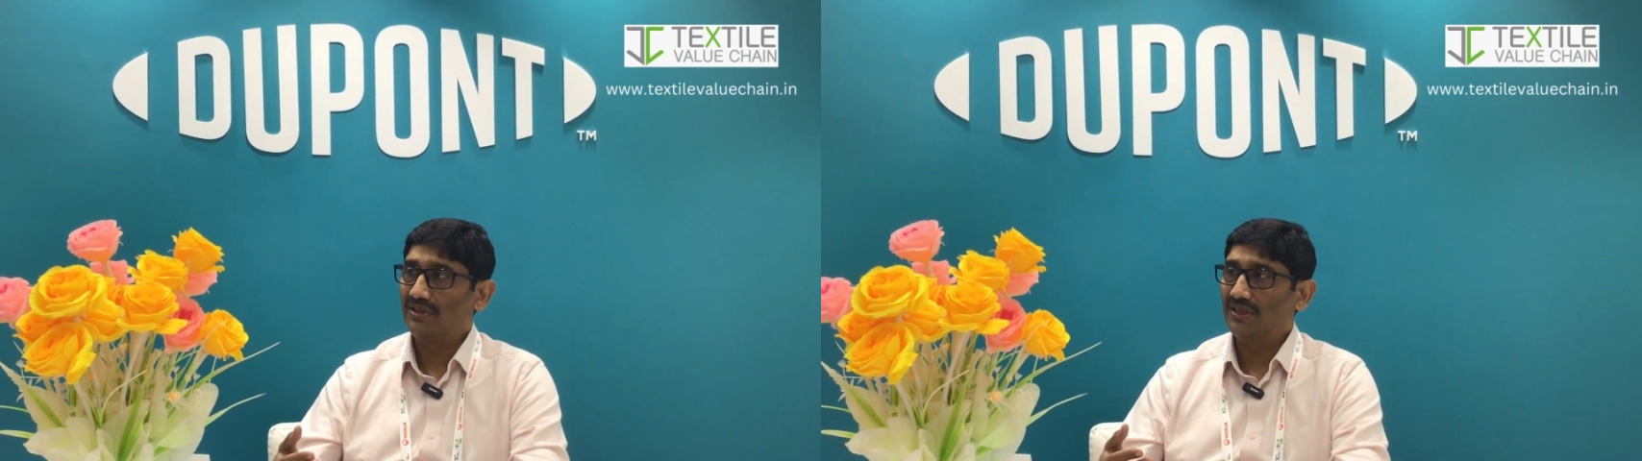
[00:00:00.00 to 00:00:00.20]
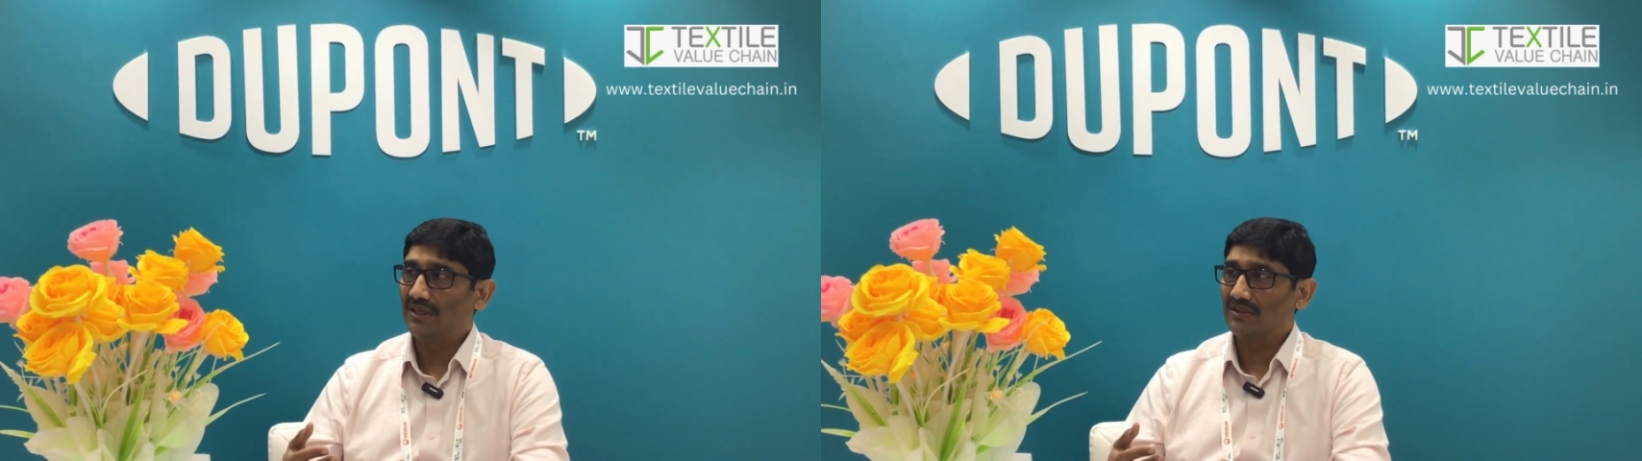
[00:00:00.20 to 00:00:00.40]

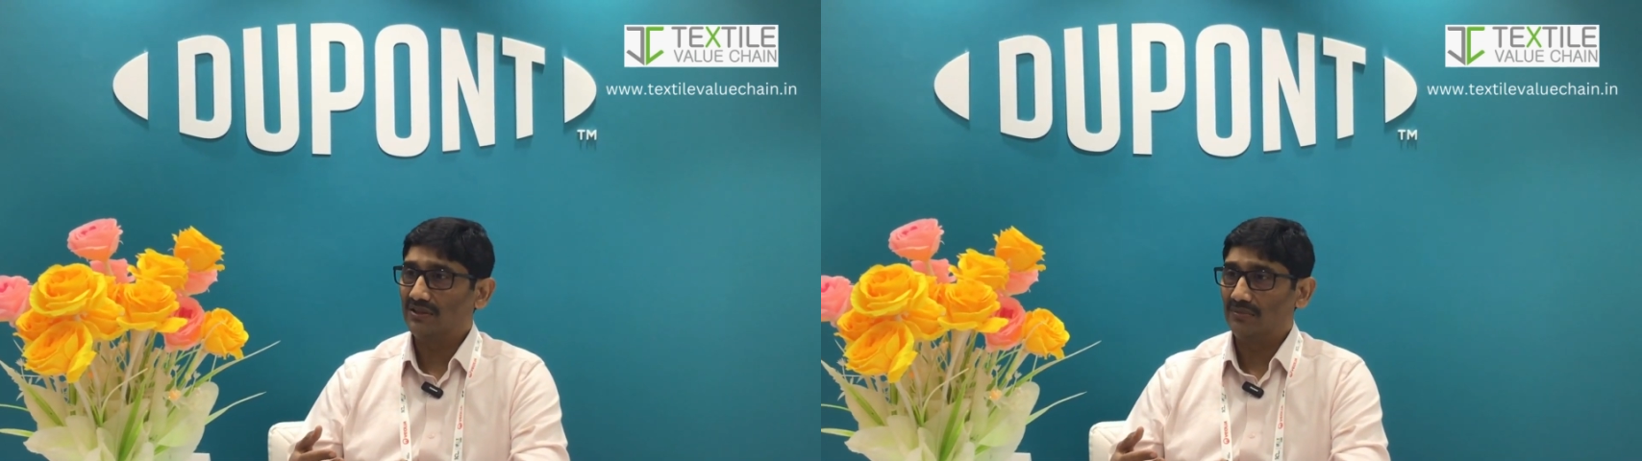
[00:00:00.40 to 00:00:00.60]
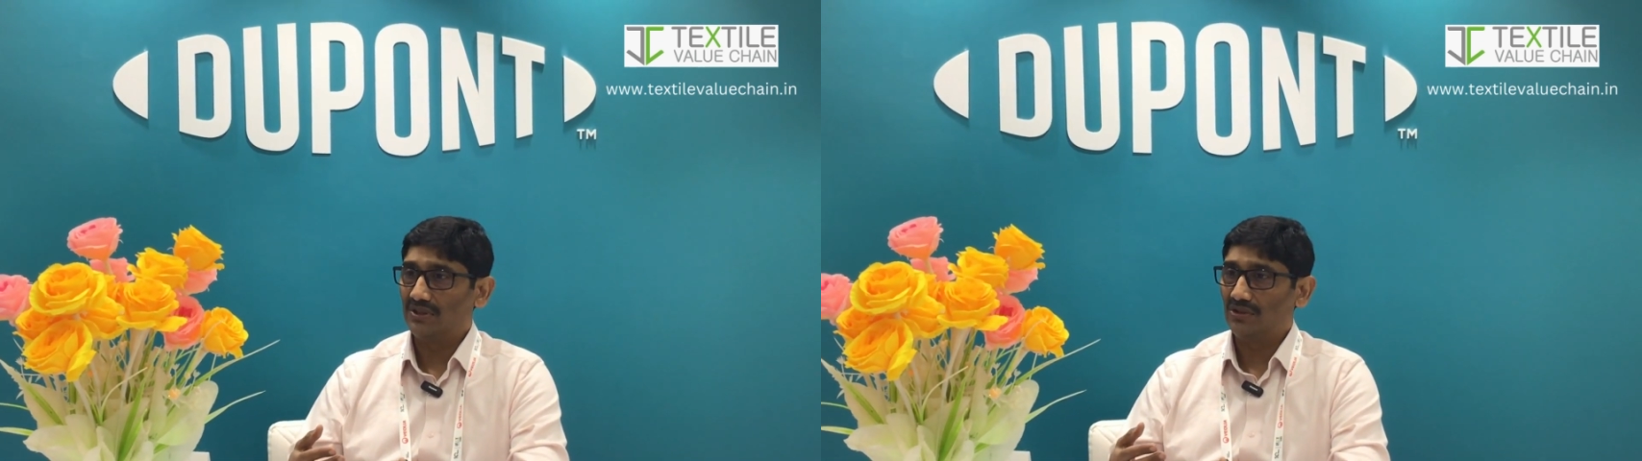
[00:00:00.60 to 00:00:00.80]
with the
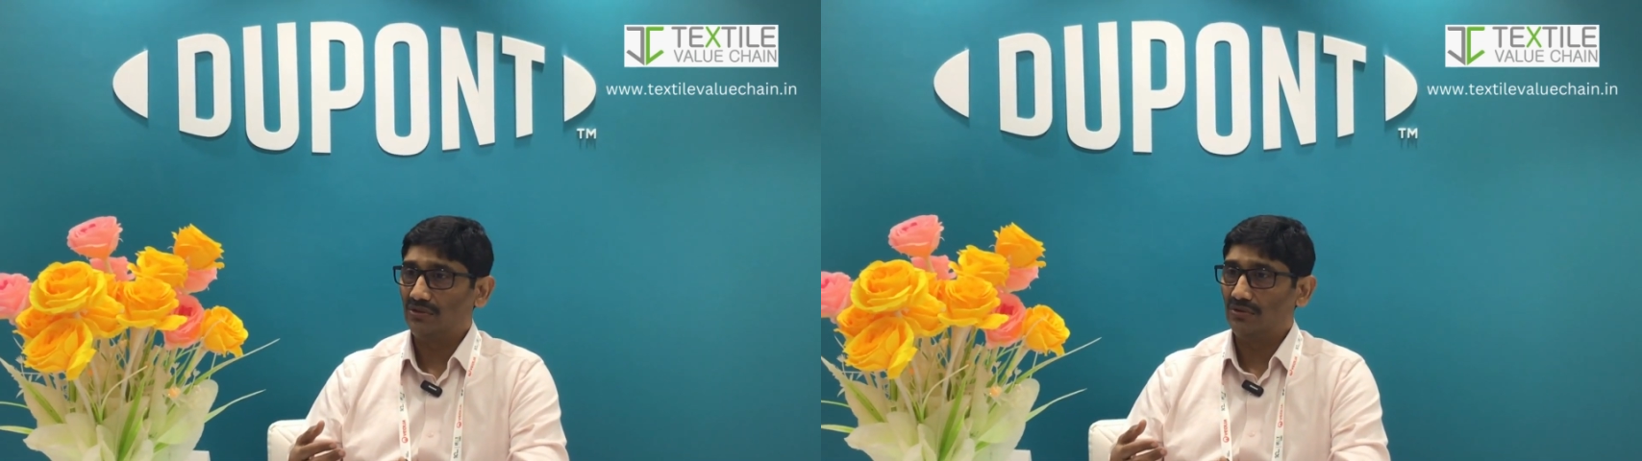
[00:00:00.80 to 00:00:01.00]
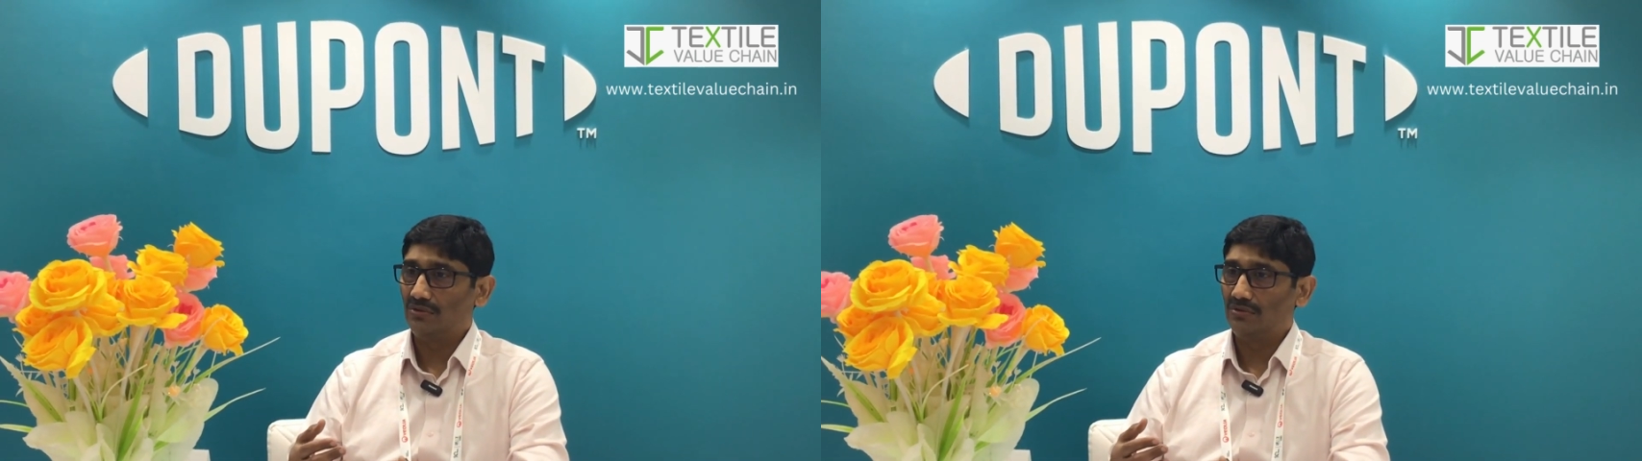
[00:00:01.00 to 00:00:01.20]
customers
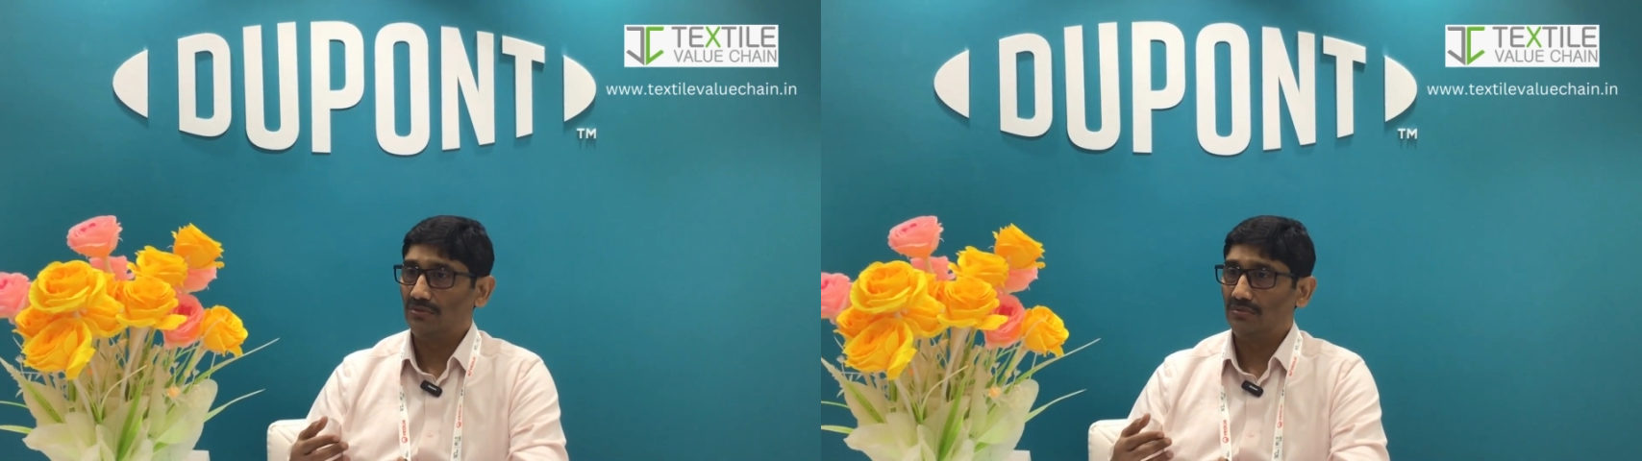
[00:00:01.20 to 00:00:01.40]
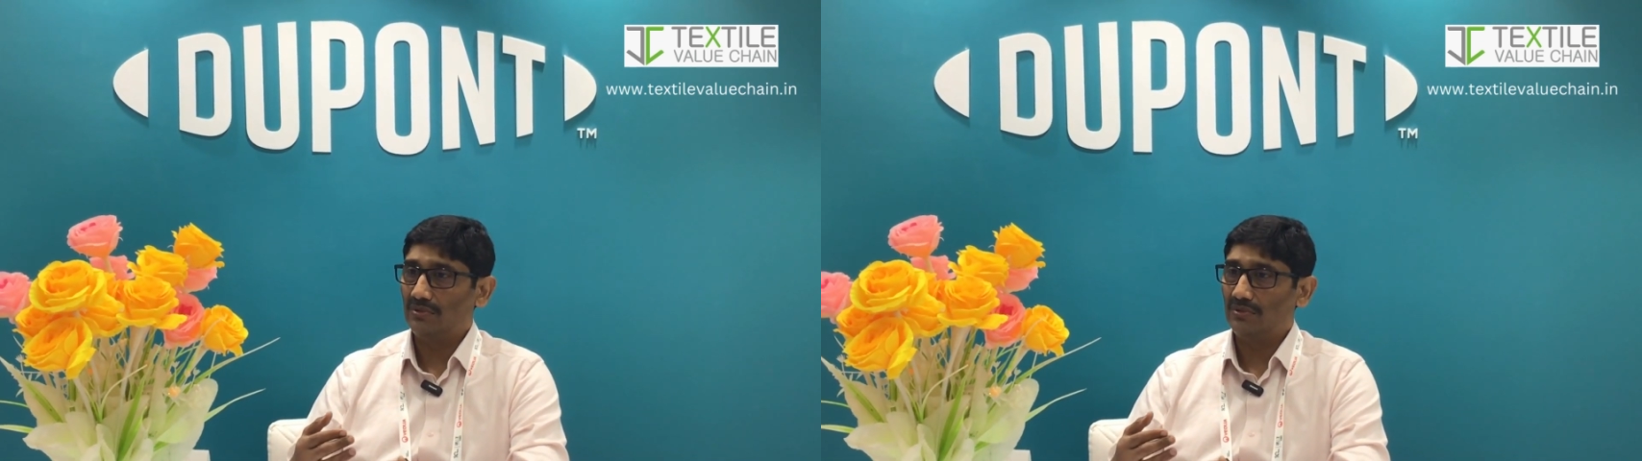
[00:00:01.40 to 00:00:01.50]
to